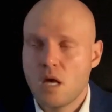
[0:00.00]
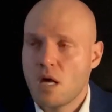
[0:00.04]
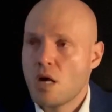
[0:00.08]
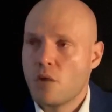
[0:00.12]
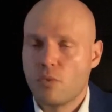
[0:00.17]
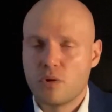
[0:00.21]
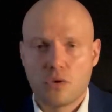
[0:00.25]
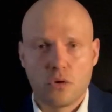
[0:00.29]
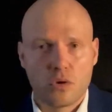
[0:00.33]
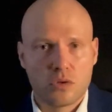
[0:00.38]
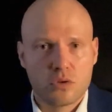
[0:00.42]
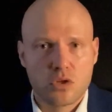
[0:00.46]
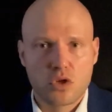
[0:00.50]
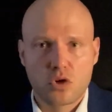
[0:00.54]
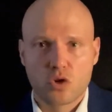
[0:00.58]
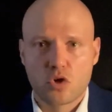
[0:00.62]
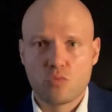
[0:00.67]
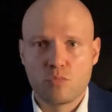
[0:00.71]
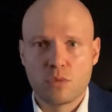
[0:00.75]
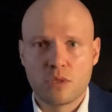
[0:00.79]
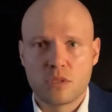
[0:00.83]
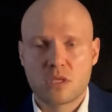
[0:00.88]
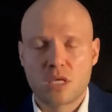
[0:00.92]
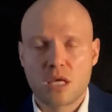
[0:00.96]
with all the
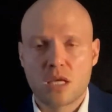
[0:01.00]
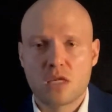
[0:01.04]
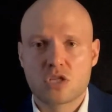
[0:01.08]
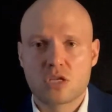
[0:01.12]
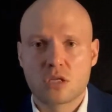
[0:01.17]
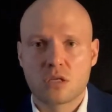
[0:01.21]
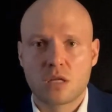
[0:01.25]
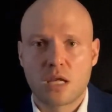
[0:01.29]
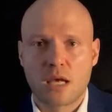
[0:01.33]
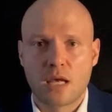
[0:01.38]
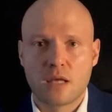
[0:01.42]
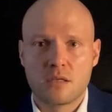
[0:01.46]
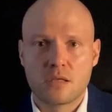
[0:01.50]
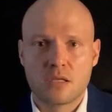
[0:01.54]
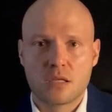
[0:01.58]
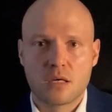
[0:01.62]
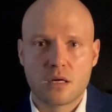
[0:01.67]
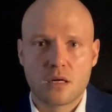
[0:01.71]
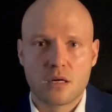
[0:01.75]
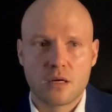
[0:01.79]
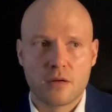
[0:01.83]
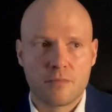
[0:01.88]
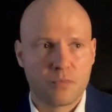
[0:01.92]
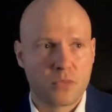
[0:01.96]
documentation, and
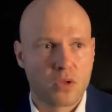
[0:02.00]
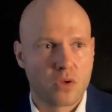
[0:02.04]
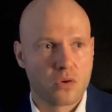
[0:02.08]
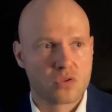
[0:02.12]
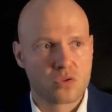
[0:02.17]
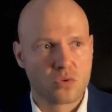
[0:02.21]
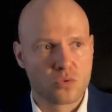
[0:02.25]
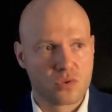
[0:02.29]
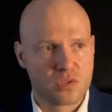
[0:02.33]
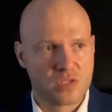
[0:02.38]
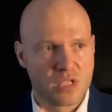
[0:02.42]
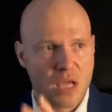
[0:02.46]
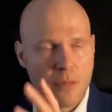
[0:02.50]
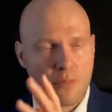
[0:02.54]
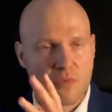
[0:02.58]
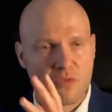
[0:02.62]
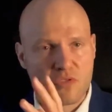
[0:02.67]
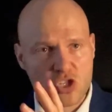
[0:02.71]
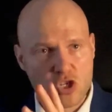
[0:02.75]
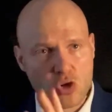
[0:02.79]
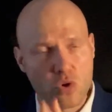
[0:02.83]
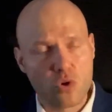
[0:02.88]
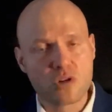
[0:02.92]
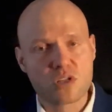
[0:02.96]
also some
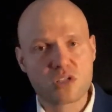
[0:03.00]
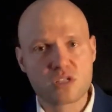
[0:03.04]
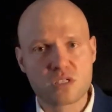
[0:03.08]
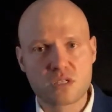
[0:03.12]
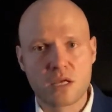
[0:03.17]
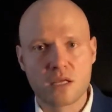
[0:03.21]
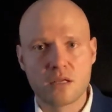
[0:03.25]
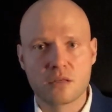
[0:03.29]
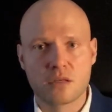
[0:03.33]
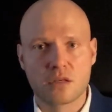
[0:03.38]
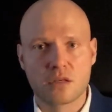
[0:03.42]
short and